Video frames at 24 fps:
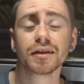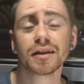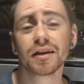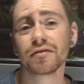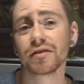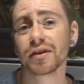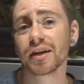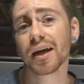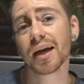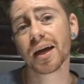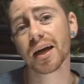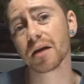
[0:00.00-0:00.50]

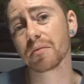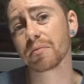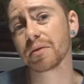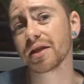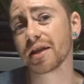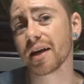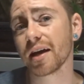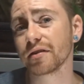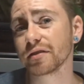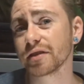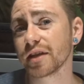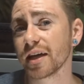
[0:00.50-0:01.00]
giving a
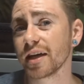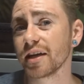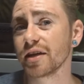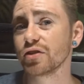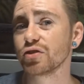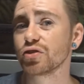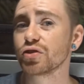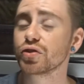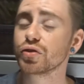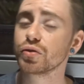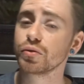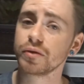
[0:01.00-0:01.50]
hand-me-down
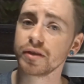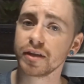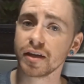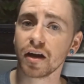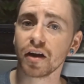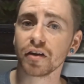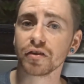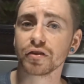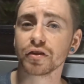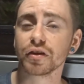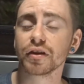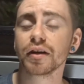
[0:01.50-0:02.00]
cage to the
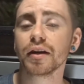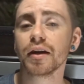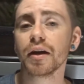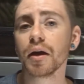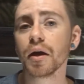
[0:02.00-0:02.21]
other.